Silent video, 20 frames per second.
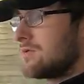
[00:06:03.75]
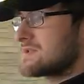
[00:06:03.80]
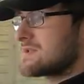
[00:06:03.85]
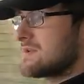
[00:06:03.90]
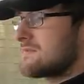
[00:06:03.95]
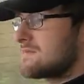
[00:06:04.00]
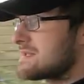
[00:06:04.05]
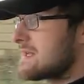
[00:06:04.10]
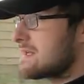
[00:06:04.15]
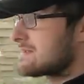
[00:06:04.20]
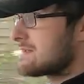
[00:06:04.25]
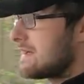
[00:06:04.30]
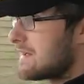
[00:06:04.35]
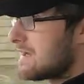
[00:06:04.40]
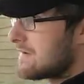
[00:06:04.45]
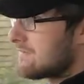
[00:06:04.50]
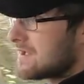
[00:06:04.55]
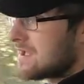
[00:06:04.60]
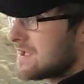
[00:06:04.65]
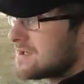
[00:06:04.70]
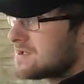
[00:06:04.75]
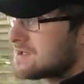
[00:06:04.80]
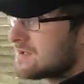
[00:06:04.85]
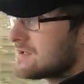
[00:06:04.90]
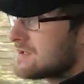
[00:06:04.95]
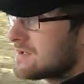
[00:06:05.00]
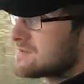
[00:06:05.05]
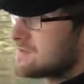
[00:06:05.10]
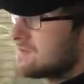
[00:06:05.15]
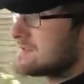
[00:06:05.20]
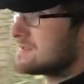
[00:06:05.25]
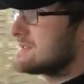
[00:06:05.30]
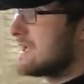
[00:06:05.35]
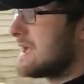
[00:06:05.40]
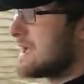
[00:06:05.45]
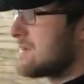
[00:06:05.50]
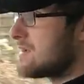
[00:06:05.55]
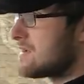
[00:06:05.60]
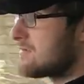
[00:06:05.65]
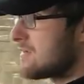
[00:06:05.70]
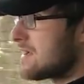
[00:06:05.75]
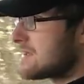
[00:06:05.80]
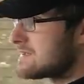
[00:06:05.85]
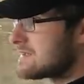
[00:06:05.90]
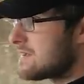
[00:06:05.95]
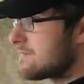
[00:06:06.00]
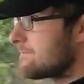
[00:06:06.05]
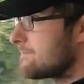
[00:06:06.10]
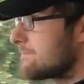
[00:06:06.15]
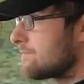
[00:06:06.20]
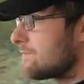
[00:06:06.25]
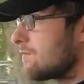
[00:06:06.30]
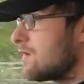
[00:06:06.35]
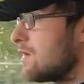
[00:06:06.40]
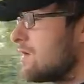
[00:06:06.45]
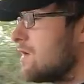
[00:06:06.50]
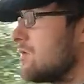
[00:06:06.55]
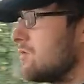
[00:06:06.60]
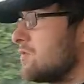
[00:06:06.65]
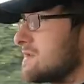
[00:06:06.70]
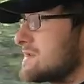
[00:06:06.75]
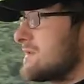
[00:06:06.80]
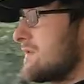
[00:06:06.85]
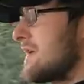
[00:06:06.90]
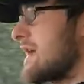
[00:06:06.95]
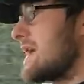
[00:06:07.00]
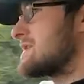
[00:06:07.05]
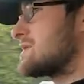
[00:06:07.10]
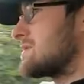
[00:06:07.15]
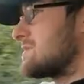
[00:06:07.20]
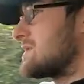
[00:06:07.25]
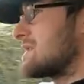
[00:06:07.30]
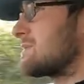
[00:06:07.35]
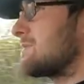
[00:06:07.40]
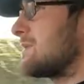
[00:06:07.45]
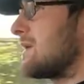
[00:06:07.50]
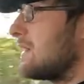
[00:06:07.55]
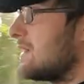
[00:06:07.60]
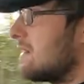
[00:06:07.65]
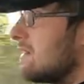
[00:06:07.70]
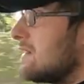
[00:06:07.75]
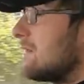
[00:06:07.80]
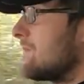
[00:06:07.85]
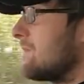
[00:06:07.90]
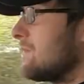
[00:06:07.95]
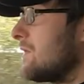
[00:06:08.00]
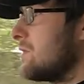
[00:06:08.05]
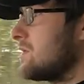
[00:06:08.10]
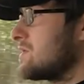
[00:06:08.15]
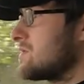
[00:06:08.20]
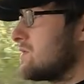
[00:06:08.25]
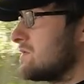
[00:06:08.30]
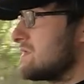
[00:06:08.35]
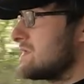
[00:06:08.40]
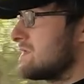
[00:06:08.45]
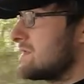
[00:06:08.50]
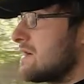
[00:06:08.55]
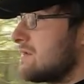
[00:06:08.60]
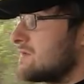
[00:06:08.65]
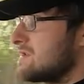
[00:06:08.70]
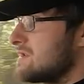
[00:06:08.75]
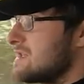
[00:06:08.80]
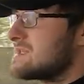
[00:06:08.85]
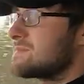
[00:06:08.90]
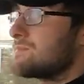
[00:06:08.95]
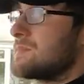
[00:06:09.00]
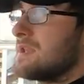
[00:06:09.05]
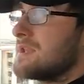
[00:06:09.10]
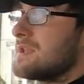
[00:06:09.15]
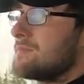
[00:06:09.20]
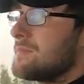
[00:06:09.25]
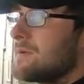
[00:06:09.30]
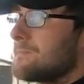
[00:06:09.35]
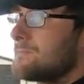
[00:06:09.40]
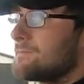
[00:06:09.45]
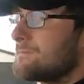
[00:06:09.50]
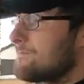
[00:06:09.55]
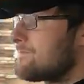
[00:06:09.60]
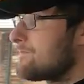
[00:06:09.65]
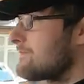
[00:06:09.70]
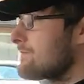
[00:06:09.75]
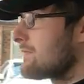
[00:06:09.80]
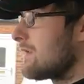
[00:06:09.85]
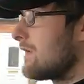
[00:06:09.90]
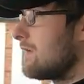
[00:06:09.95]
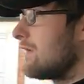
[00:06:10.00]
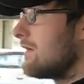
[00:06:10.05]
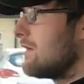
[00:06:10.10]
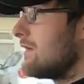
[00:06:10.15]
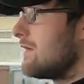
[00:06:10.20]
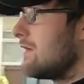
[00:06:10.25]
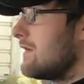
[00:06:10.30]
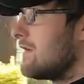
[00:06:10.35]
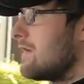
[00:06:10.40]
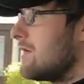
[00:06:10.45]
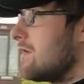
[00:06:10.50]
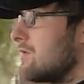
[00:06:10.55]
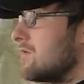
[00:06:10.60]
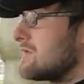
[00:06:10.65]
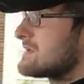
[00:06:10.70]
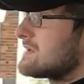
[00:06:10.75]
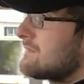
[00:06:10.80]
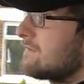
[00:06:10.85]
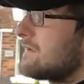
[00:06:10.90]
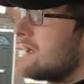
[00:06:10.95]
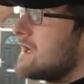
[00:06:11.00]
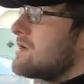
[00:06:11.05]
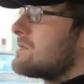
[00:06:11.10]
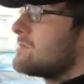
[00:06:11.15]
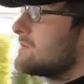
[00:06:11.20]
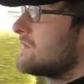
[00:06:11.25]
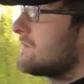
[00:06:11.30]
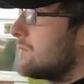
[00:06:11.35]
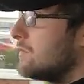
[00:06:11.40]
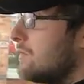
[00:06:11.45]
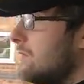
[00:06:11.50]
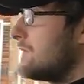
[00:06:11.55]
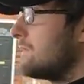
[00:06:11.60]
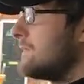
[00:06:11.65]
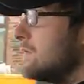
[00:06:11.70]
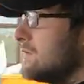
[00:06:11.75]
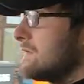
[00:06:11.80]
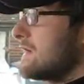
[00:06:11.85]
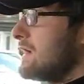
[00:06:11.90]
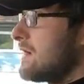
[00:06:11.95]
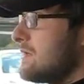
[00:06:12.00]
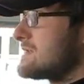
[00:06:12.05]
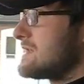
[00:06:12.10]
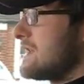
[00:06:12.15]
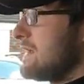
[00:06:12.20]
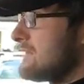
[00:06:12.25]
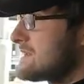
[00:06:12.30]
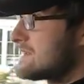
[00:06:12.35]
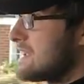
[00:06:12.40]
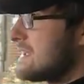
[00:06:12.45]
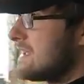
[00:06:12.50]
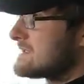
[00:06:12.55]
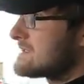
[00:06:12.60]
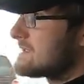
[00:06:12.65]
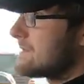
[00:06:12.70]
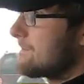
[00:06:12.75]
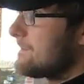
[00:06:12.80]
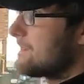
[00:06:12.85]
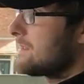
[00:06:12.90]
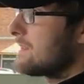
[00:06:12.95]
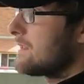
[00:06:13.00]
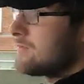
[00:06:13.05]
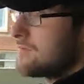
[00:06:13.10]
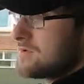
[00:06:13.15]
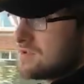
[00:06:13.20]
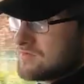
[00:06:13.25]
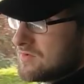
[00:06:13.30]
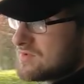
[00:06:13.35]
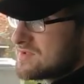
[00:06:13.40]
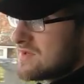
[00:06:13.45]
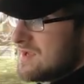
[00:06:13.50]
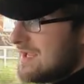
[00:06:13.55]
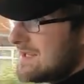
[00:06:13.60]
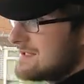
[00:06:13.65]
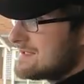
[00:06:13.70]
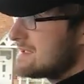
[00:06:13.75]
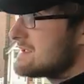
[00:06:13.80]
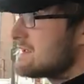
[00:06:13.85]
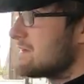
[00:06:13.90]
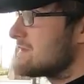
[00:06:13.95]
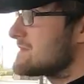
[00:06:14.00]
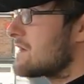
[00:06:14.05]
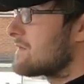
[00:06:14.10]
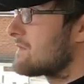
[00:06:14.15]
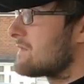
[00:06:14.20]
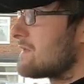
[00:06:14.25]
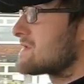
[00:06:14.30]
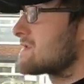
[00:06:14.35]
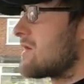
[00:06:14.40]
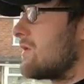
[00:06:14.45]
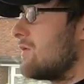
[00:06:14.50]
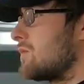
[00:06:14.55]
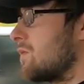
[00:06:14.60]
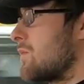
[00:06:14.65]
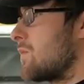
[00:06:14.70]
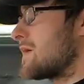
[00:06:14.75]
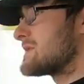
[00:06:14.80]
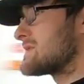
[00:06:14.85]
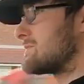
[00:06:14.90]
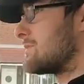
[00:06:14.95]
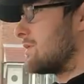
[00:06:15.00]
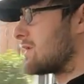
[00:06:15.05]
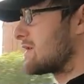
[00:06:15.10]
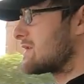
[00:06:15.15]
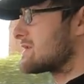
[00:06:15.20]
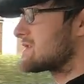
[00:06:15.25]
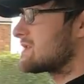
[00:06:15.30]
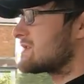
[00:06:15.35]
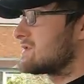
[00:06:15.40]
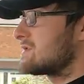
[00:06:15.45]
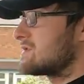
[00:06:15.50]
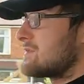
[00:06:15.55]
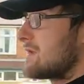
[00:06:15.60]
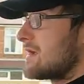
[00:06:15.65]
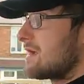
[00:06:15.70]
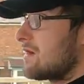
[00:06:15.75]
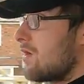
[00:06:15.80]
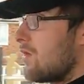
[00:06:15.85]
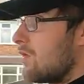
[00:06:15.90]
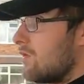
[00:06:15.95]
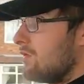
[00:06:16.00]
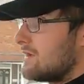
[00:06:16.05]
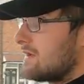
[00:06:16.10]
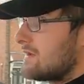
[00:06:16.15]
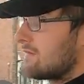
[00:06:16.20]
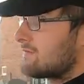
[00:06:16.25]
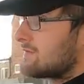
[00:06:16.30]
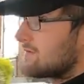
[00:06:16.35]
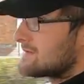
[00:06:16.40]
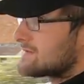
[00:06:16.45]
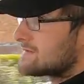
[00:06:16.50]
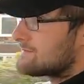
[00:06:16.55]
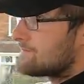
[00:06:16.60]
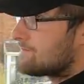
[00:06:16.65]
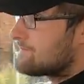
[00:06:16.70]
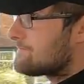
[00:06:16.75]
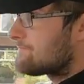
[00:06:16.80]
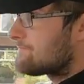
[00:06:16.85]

We also have satellite navigation as well as DAB radio. We also have heads up display, which also tells you the speed limit. We also have very comfortable full Dakota leather seats, which are also heated, so for this cold winter mornings do make all the difference.